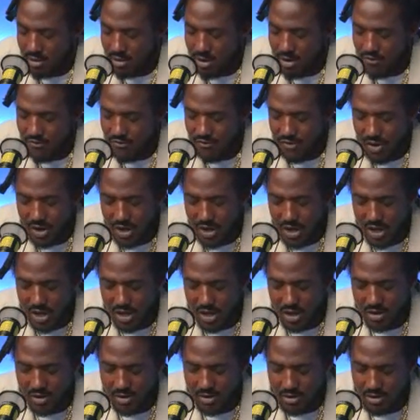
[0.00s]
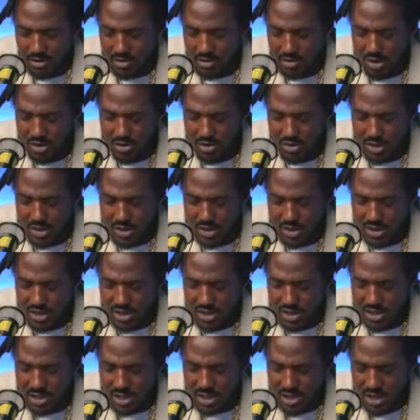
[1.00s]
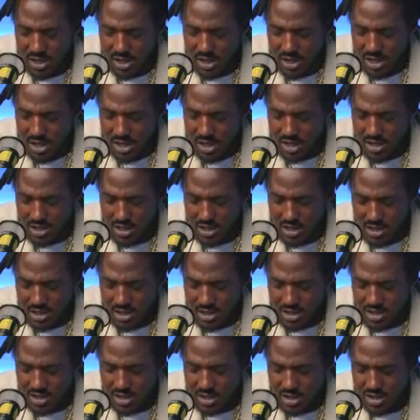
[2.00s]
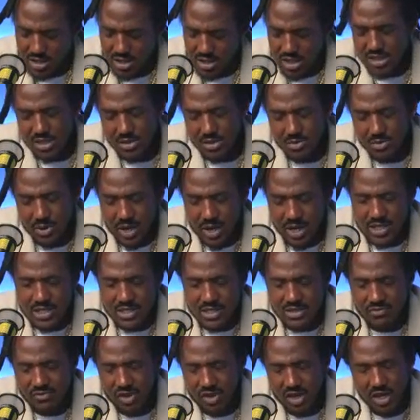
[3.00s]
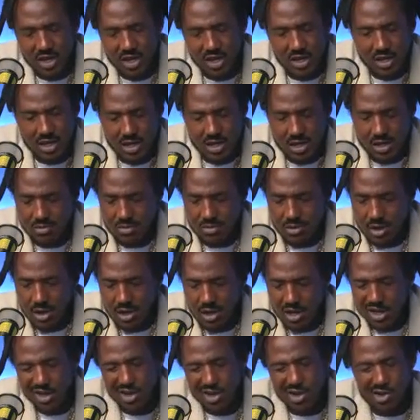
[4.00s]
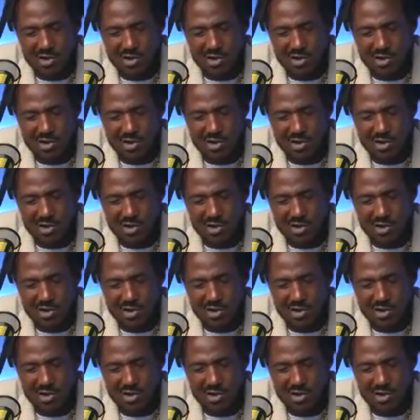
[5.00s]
feel like it's just it's such a passive income. Go